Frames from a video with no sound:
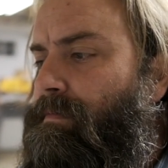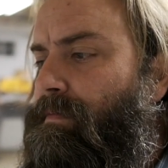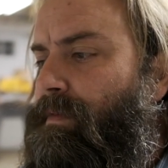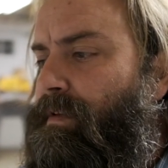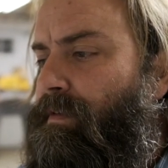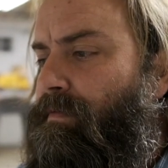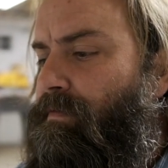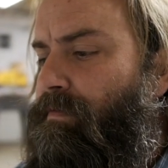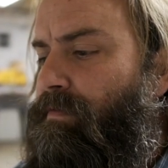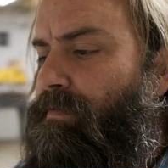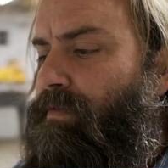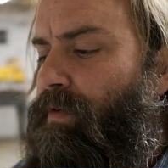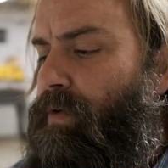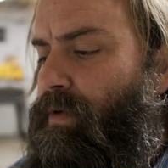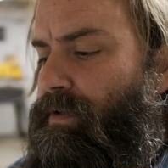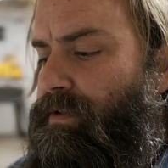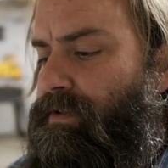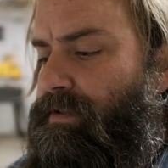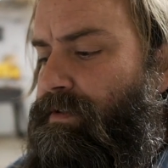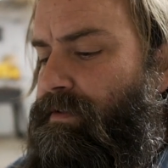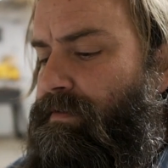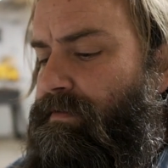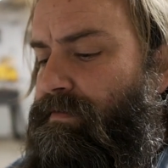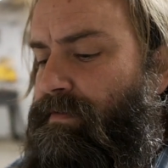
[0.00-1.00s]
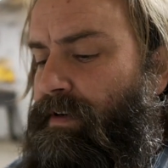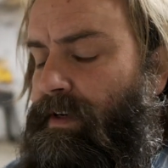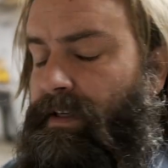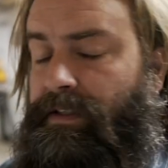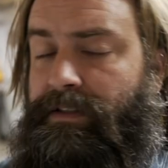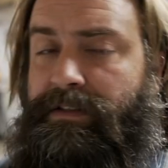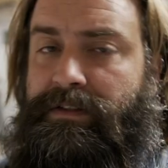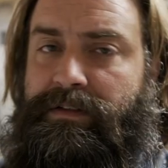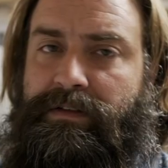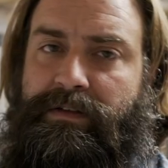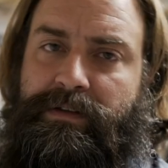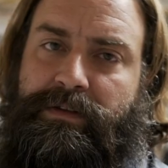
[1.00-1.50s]
been forced to
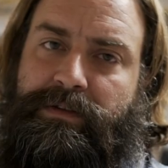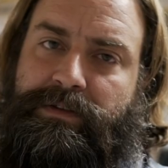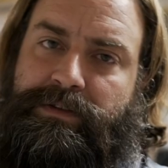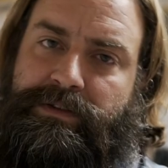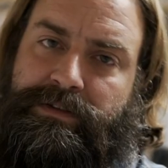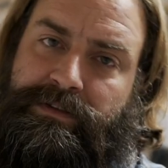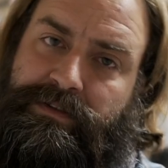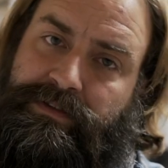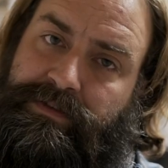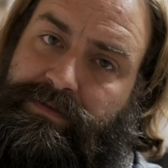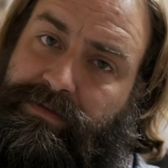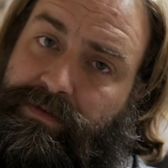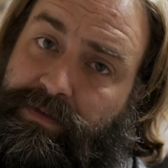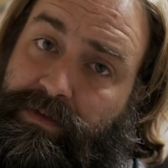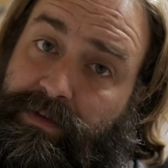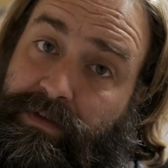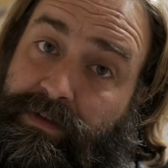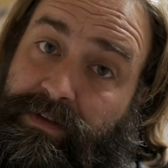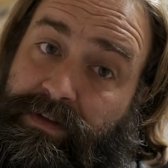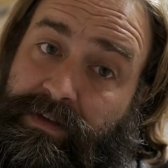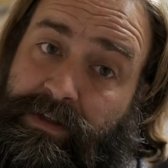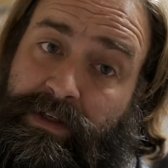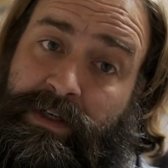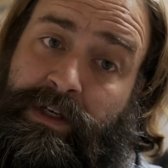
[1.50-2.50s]
find solutions for